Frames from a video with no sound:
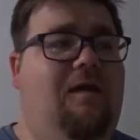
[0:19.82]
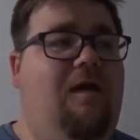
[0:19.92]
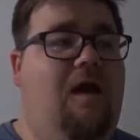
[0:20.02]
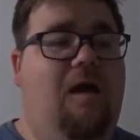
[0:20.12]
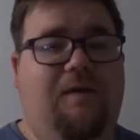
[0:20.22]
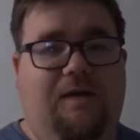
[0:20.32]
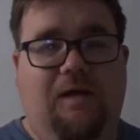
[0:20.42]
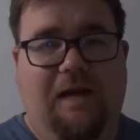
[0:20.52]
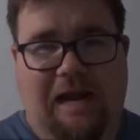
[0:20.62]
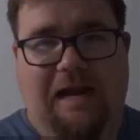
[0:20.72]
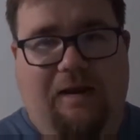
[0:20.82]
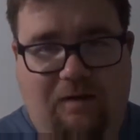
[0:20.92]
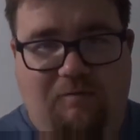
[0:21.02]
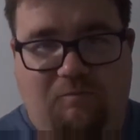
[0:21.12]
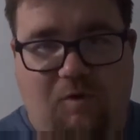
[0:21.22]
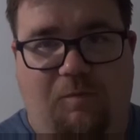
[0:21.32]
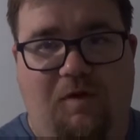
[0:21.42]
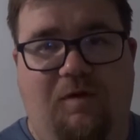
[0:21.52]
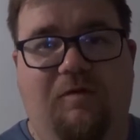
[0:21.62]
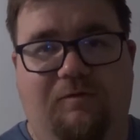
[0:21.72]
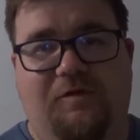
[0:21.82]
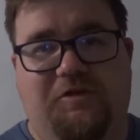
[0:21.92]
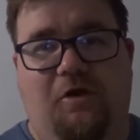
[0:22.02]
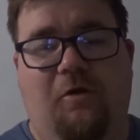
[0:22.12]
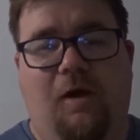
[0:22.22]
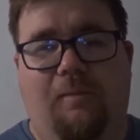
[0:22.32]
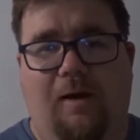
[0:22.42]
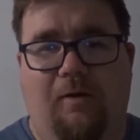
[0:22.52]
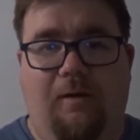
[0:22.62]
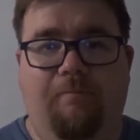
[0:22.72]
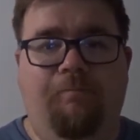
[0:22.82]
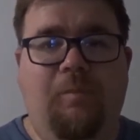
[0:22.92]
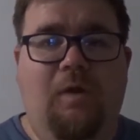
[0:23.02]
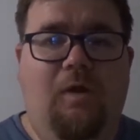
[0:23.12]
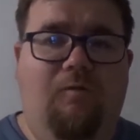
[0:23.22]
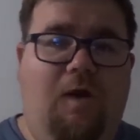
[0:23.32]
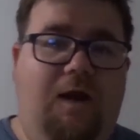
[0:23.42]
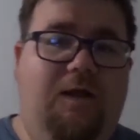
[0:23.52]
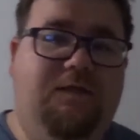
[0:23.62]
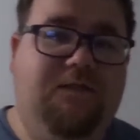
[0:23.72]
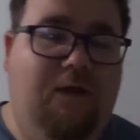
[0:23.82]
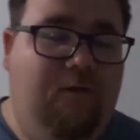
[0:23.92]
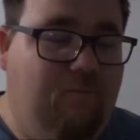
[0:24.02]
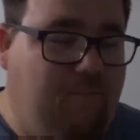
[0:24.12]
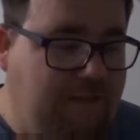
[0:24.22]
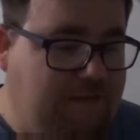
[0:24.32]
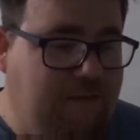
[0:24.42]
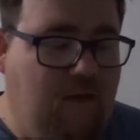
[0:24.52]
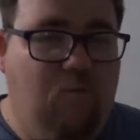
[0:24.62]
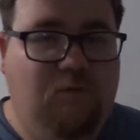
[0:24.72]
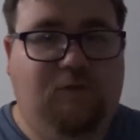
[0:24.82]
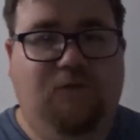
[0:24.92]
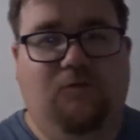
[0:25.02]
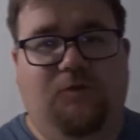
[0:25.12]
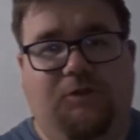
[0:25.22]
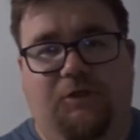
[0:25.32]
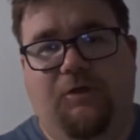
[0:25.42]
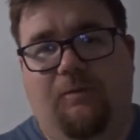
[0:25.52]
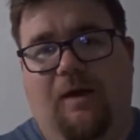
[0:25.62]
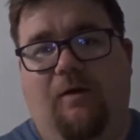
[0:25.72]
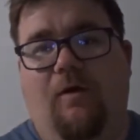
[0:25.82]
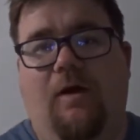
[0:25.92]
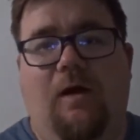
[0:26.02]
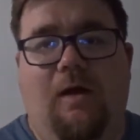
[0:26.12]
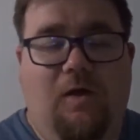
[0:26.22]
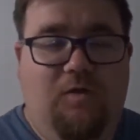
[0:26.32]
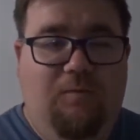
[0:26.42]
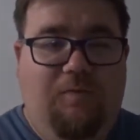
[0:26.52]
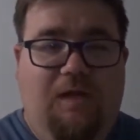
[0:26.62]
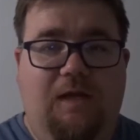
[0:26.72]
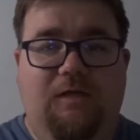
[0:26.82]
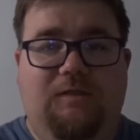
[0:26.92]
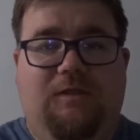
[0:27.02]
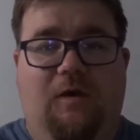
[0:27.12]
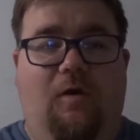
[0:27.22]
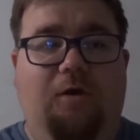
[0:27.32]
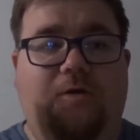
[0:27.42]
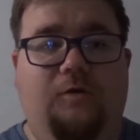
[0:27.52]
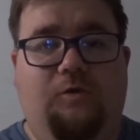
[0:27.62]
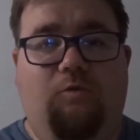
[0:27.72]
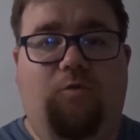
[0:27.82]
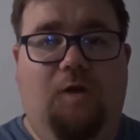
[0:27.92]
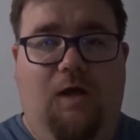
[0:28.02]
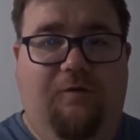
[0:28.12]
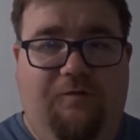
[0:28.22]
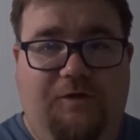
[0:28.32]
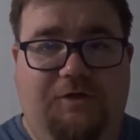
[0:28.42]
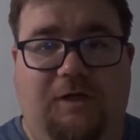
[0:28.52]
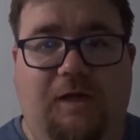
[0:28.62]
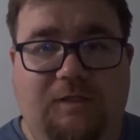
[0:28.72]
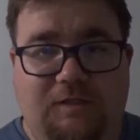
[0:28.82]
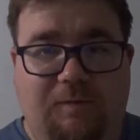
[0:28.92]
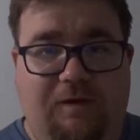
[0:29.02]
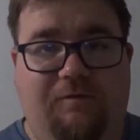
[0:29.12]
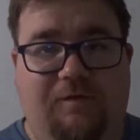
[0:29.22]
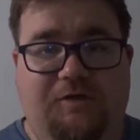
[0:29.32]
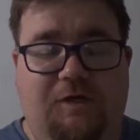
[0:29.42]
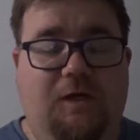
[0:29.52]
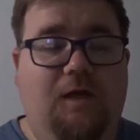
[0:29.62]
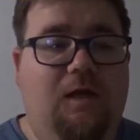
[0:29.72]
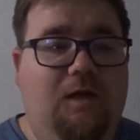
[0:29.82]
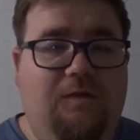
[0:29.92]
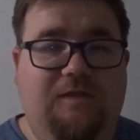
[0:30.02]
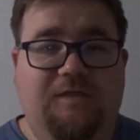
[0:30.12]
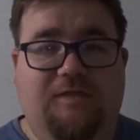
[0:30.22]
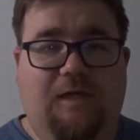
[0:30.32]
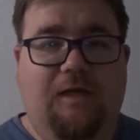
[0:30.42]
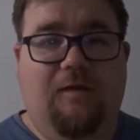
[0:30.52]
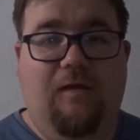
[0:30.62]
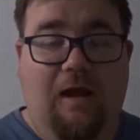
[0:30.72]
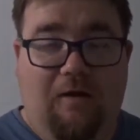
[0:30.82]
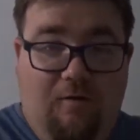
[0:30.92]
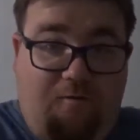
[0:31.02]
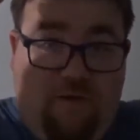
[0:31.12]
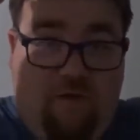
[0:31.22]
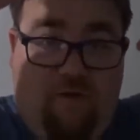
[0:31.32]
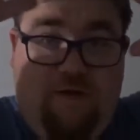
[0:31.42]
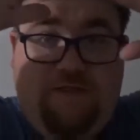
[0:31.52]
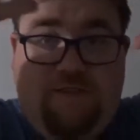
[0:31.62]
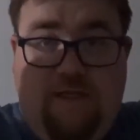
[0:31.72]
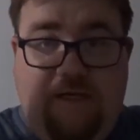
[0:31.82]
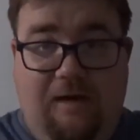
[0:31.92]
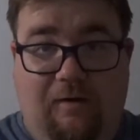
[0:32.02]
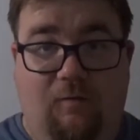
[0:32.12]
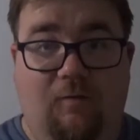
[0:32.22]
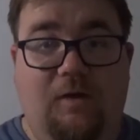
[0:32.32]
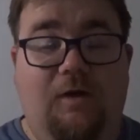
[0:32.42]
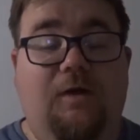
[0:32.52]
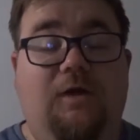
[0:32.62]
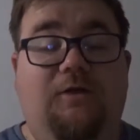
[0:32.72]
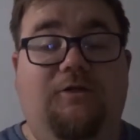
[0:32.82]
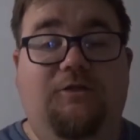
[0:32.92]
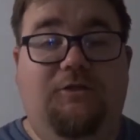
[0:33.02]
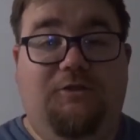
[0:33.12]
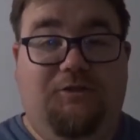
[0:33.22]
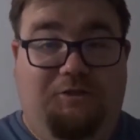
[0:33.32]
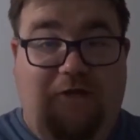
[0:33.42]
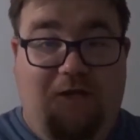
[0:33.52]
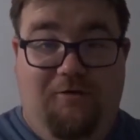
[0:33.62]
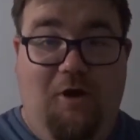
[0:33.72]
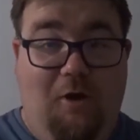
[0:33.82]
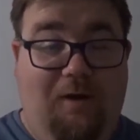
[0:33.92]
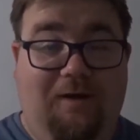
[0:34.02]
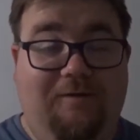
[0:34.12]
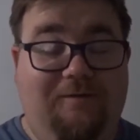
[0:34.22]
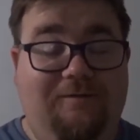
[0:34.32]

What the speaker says: I mean a proper video about it. Right, so basically I want to talk to you about the beginner's guide to lure fishing and spinner fishing. This is to everything I say now should get you going.